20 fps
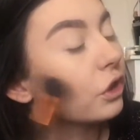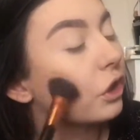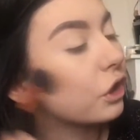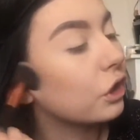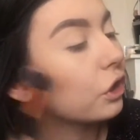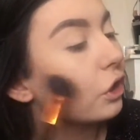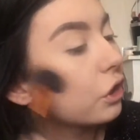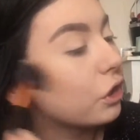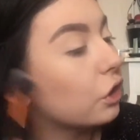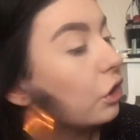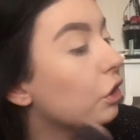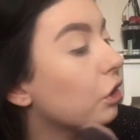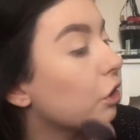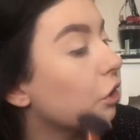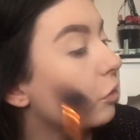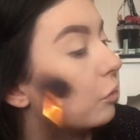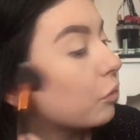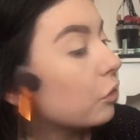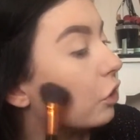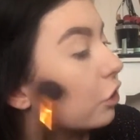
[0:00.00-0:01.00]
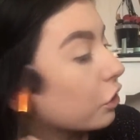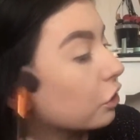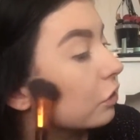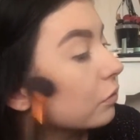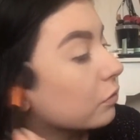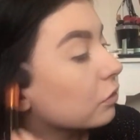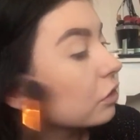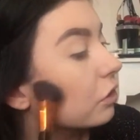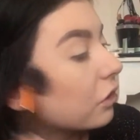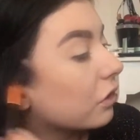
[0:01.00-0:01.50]
Like, because
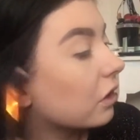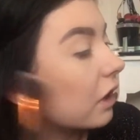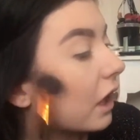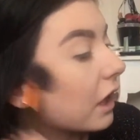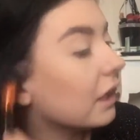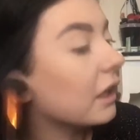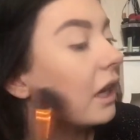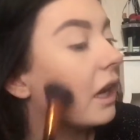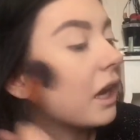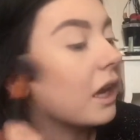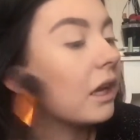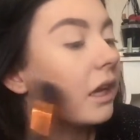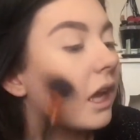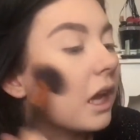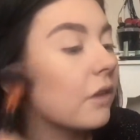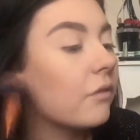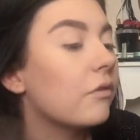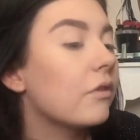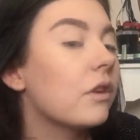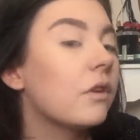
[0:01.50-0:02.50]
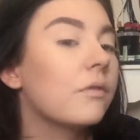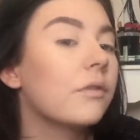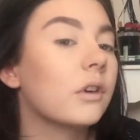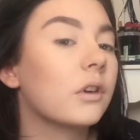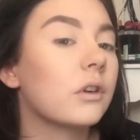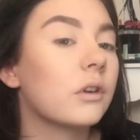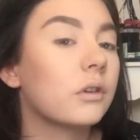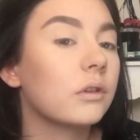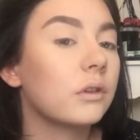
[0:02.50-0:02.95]
I'm so light, and every other